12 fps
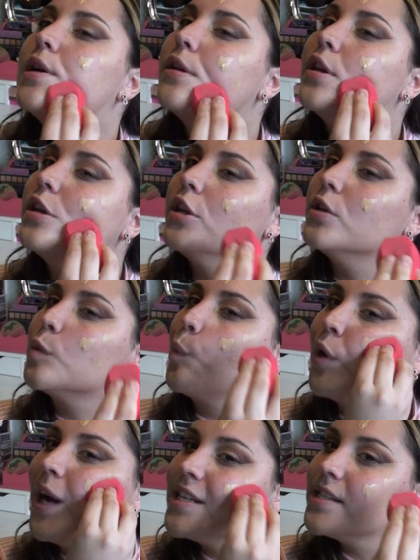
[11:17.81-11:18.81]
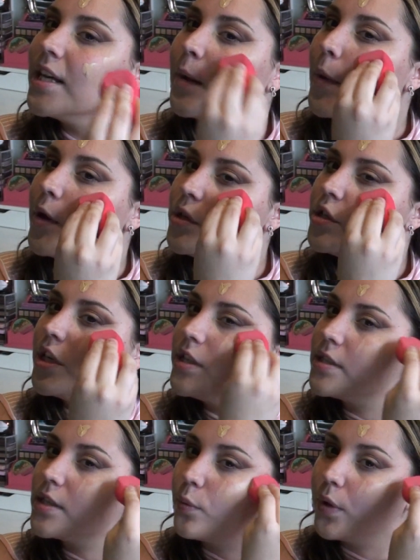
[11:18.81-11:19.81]
And then use pressing
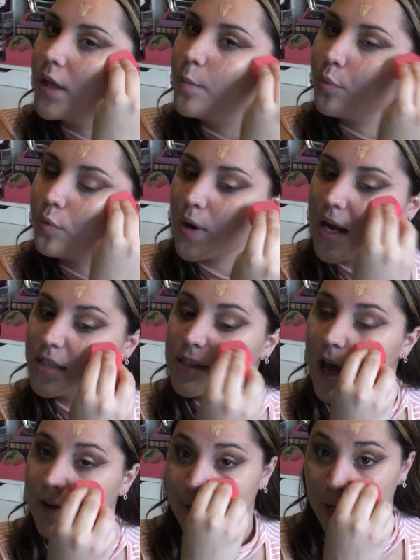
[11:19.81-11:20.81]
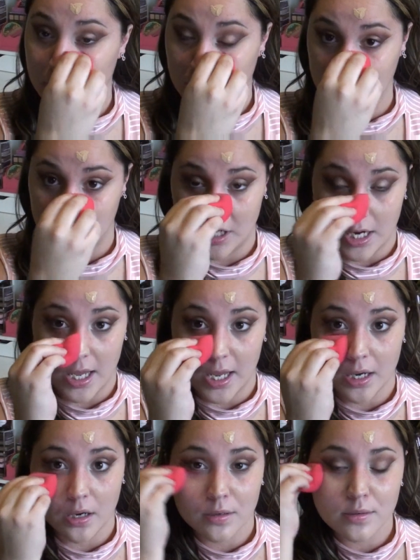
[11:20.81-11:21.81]
motions to really press that foundation
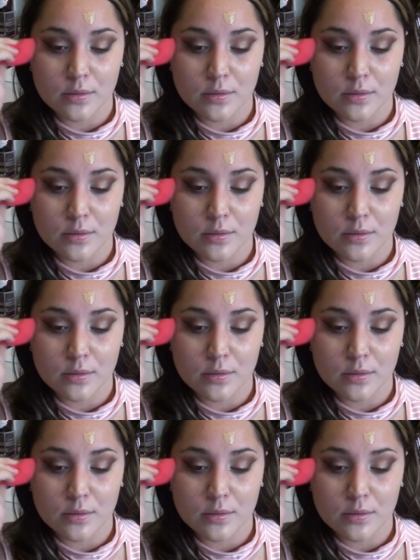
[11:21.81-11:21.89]
in.